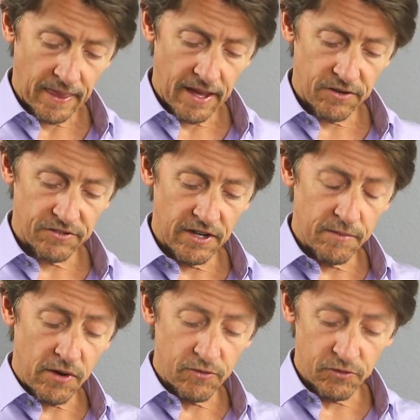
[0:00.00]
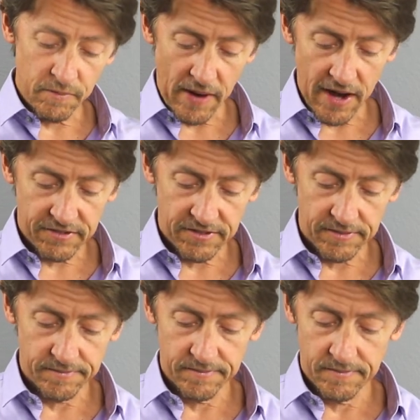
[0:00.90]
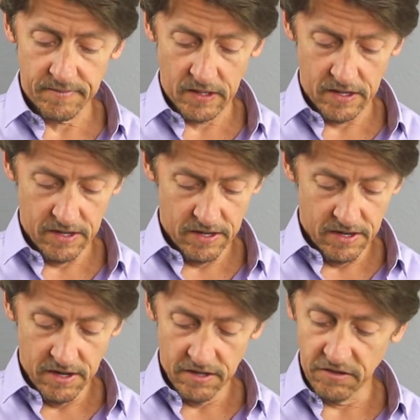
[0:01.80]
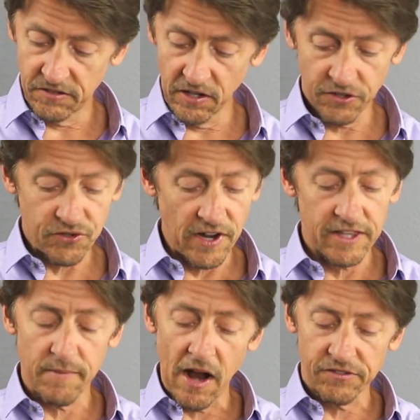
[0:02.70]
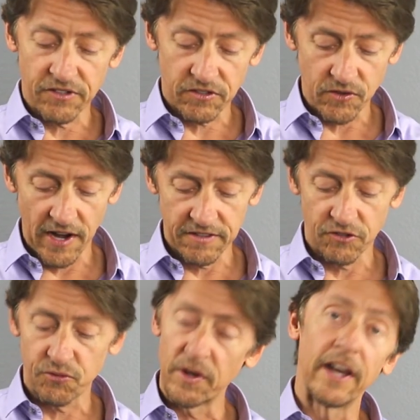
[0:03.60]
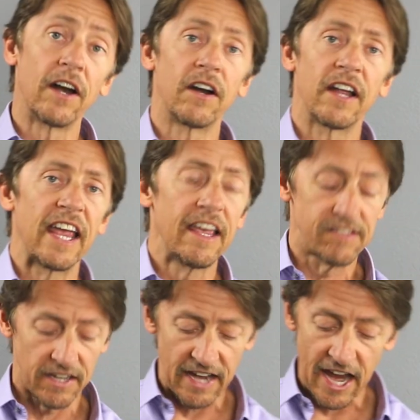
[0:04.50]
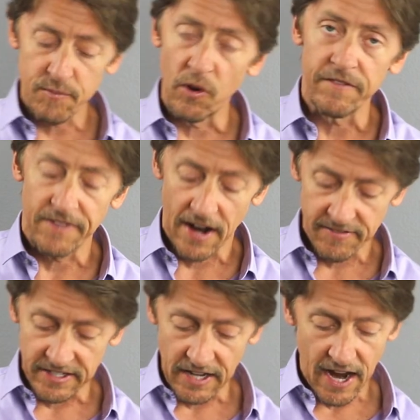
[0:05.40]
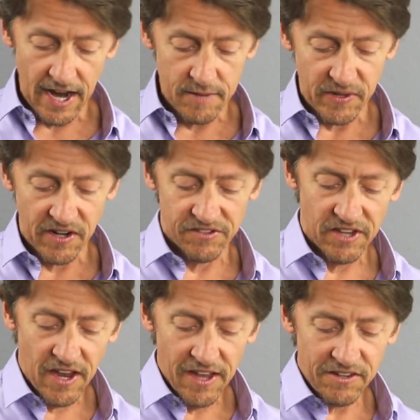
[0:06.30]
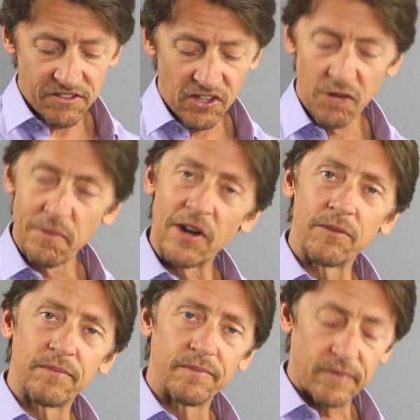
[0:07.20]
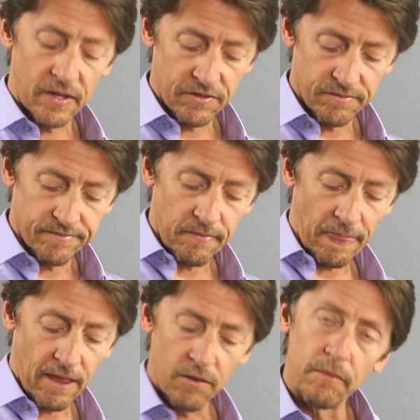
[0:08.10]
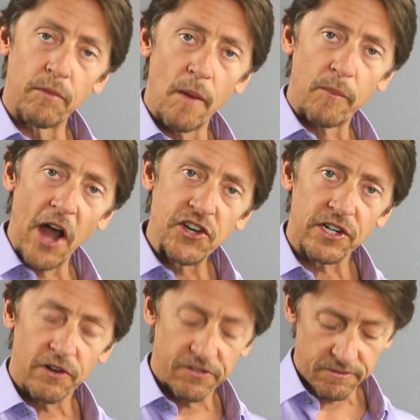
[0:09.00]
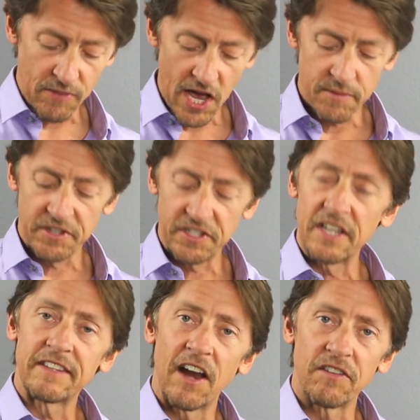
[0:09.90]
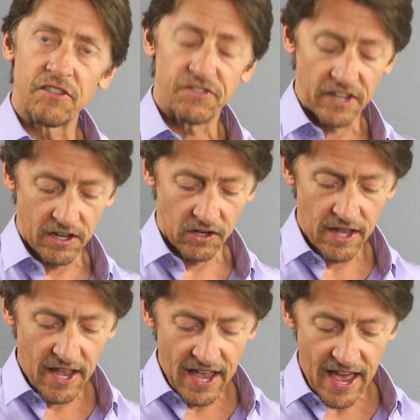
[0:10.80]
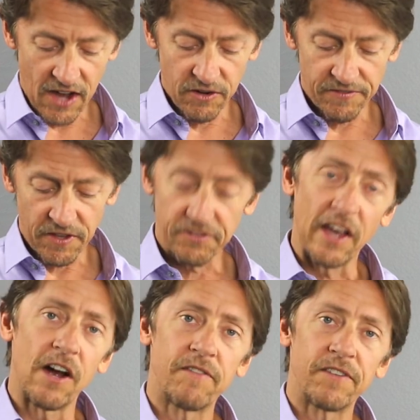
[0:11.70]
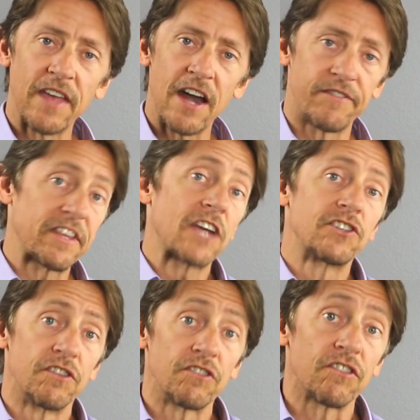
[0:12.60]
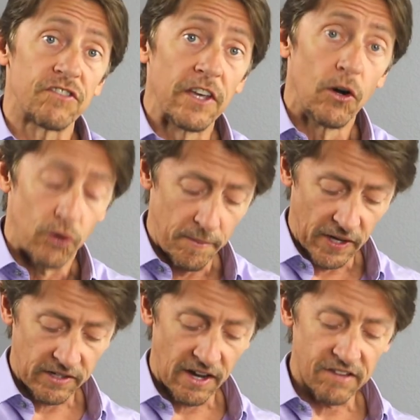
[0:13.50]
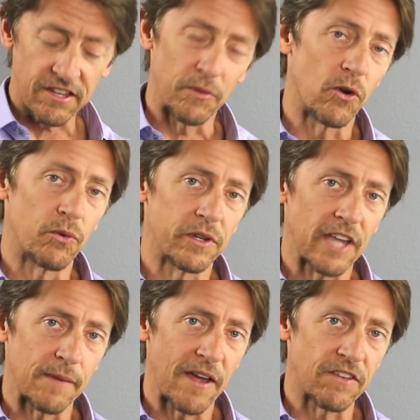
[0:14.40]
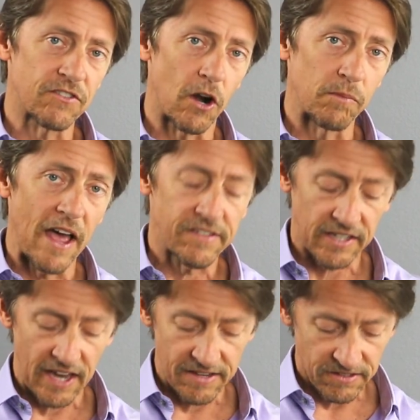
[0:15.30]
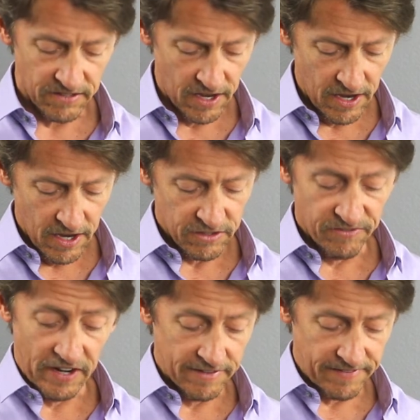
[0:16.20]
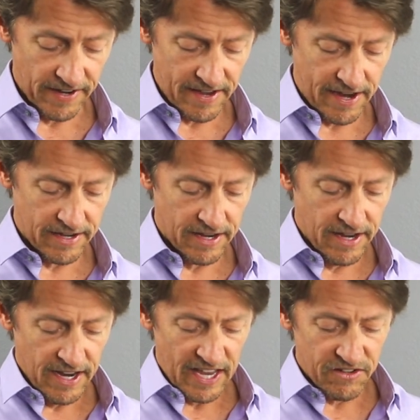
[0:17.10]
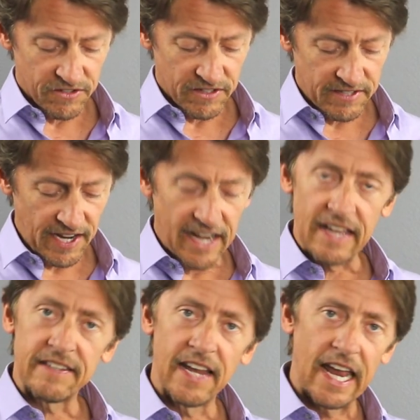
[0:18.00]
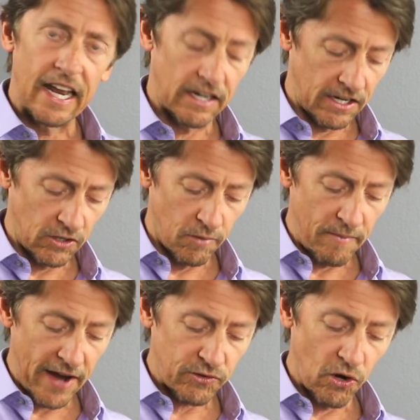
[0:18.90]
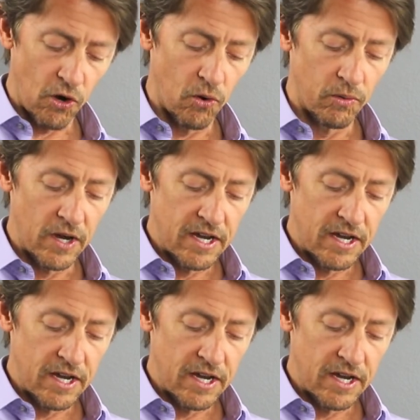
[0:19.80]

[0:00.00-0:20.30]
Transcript: I don't see any problems with the box. The seal looks great. The box looks great. This one here, easy in 8.5 to 9 because there's a little bit of abrasion across the bottom. It didn't tear the seal. I don't know if they'll take off for that or if it's actually just a seal rippling. Like I said, we don't want to take them out of these hard plastic cases to verify that. And there's a teeny like little micro